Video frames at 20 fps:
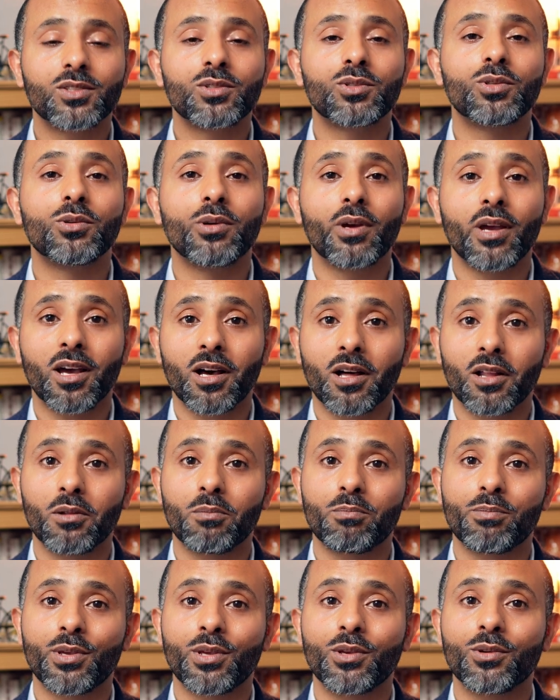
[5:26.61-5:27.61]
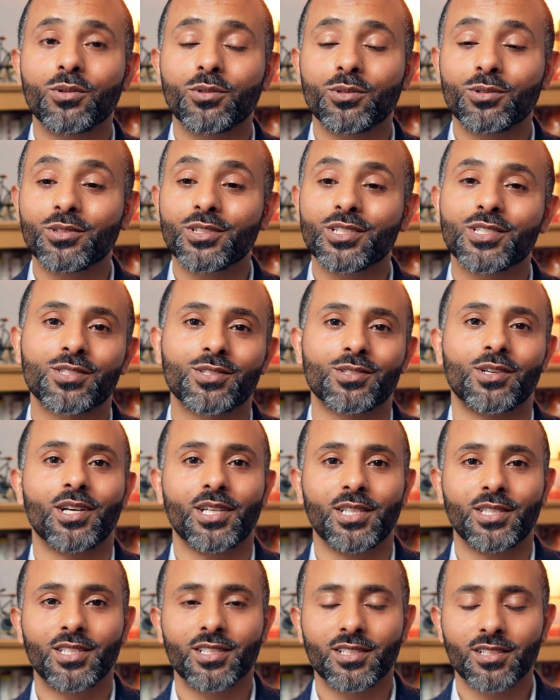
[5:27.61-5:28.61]
to help you
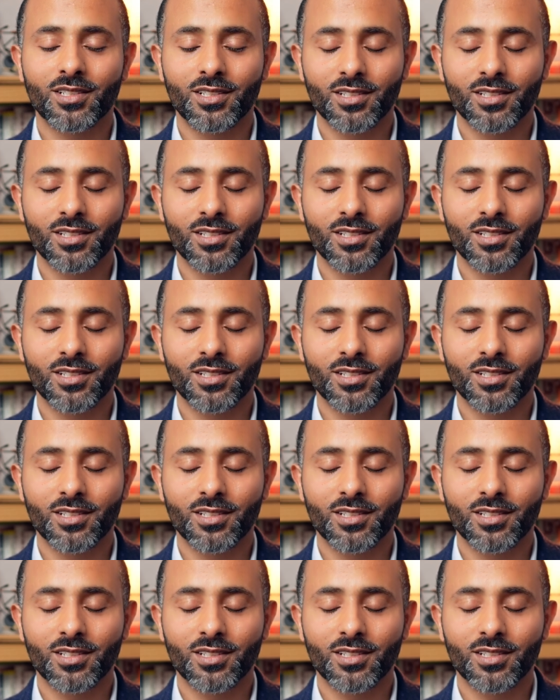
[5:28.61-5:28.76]
decide.